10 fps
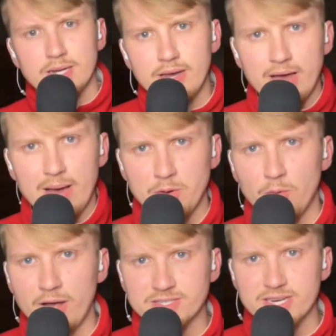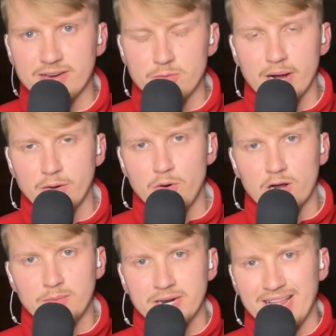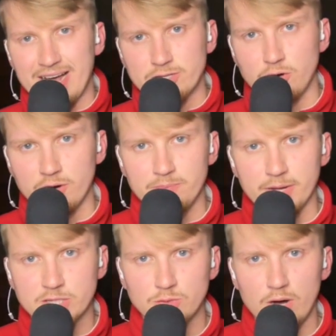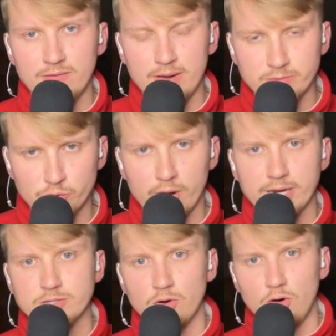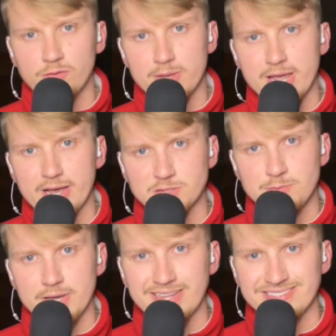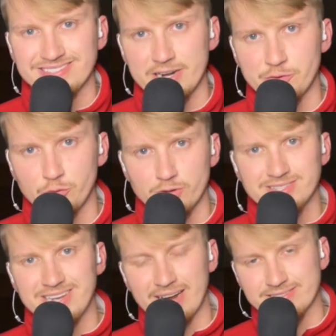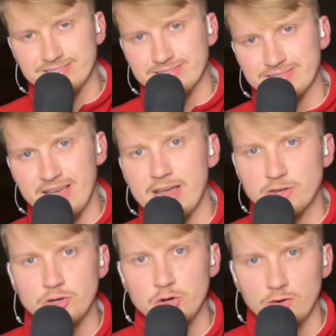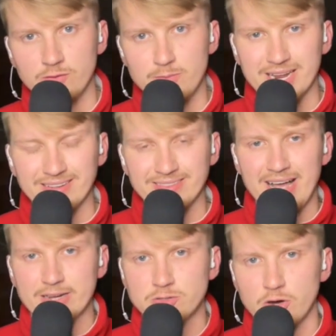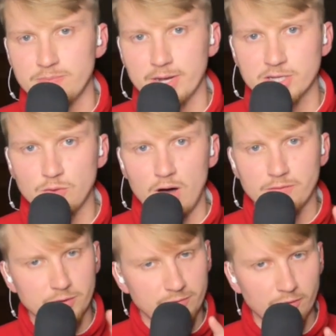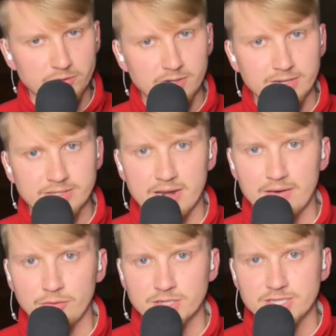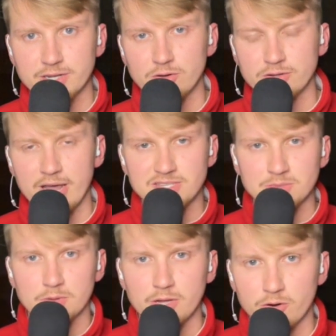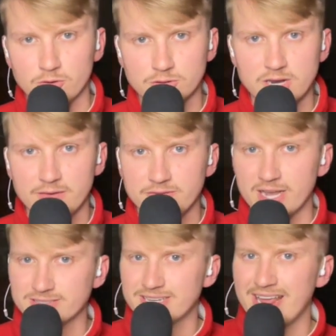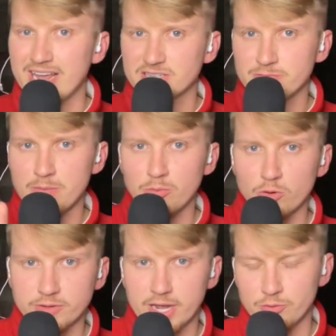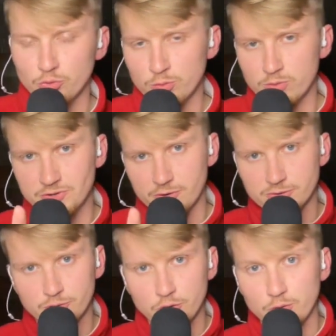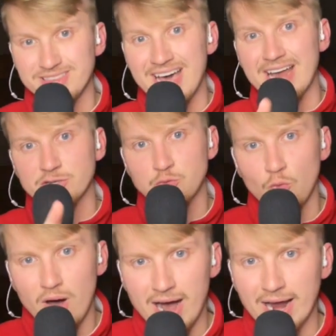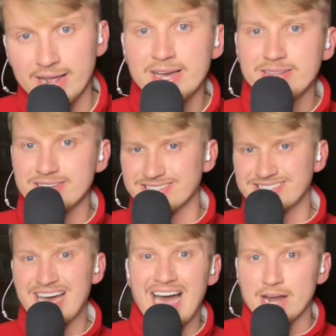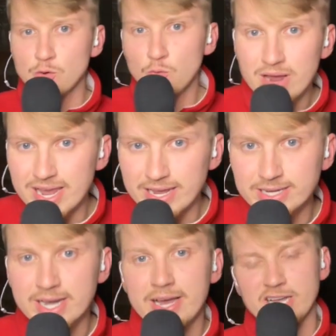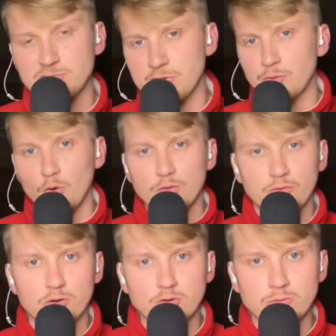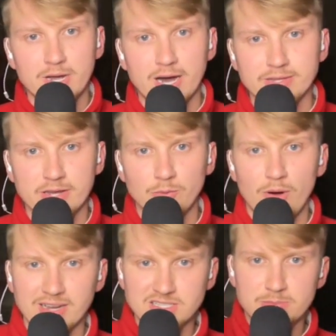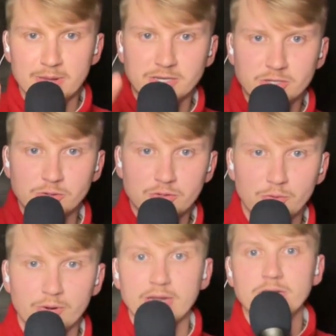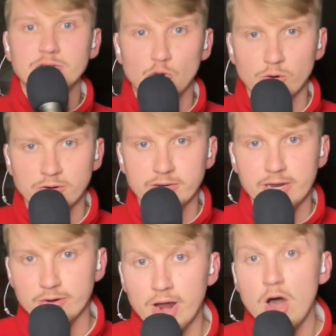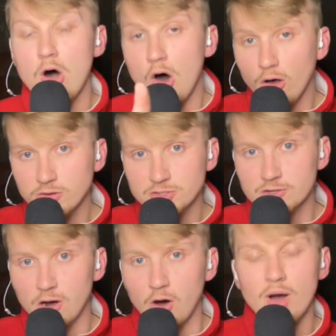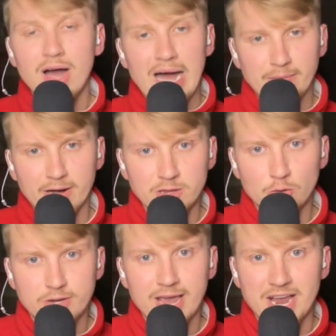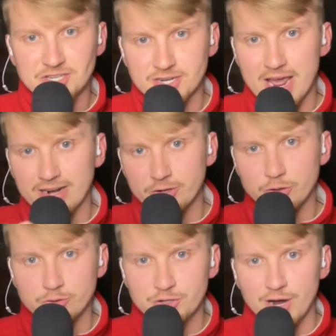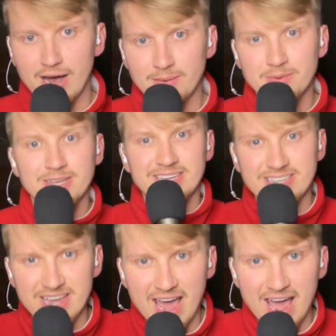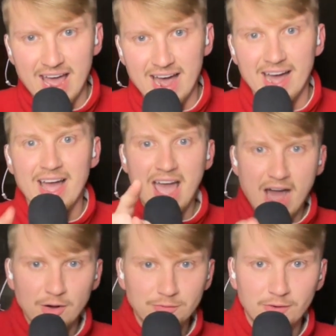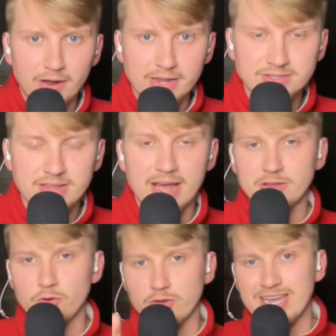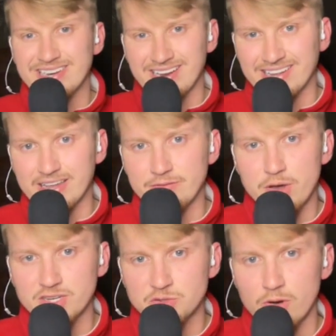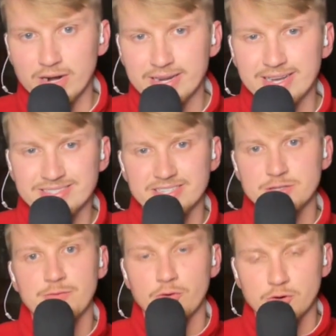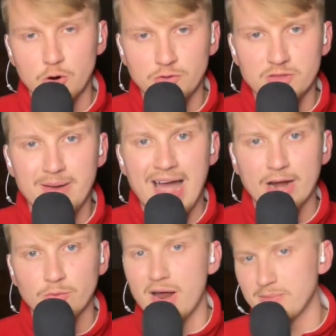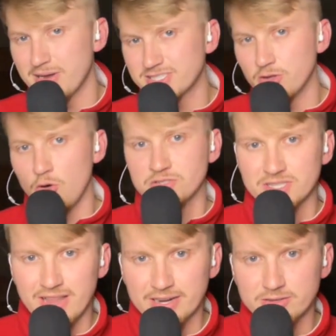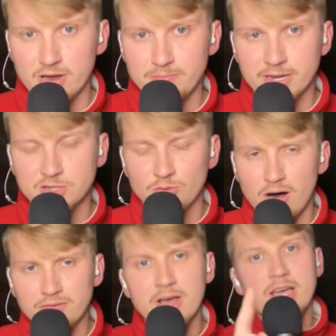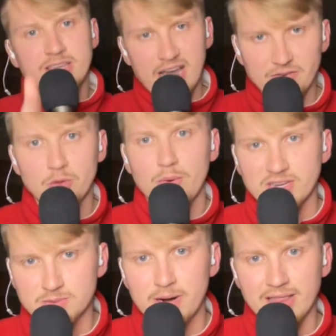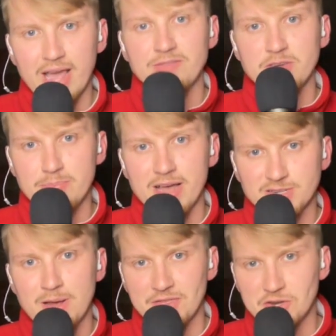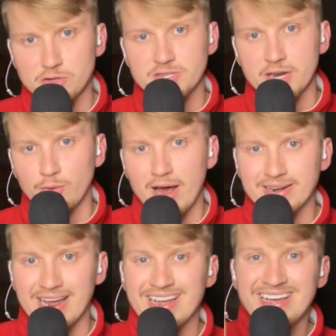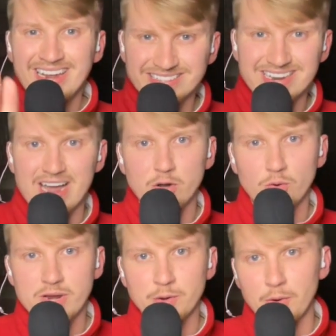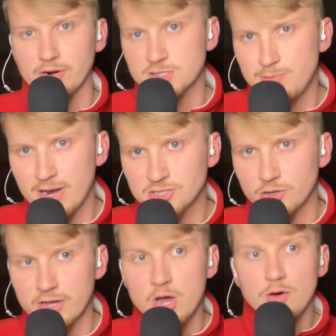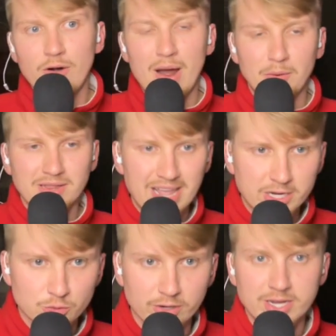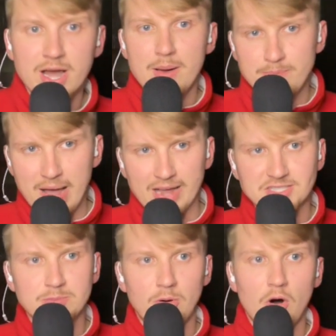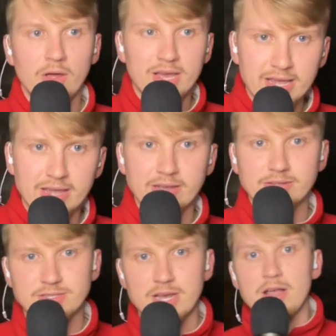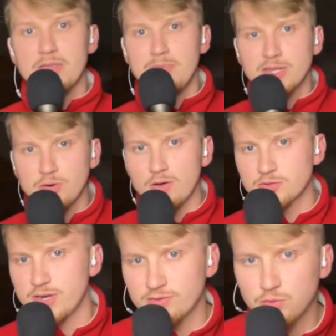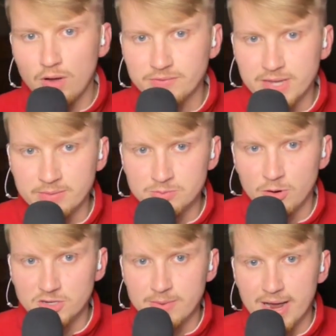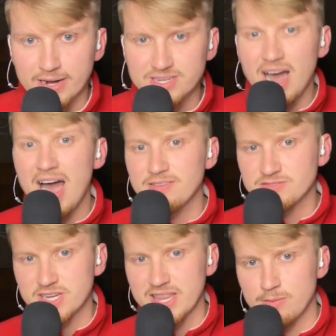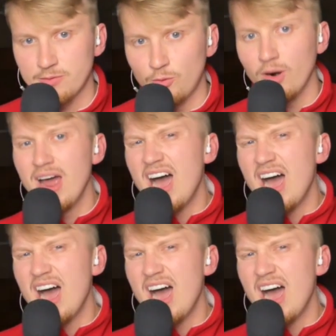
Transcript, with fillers: Happy Wednesday, everybody. Welcome into Locked On Big 12. I'm Drake Toll from ESPN Central Texas. Thank you for making Locked On Big 12 your first listen every single day. Some clerical stuff. Yes, today is my birthday. The rumors are true, and that is why this entire week has been thrown for a loop content-wise. The big 2-3 Jordan year. Also, I'm on location at a new job. Yeah. How fun is that? The only hint I can give you as to what it is the fur coat in the background. Am I still hosting Locked On Big 12? Yeah, for the rest of my life. Your best bet, the Dose Grande, is not going anywhere, especially for how electric basketball is. The Big 12 should have 12 teams in March Madness. I've said that before.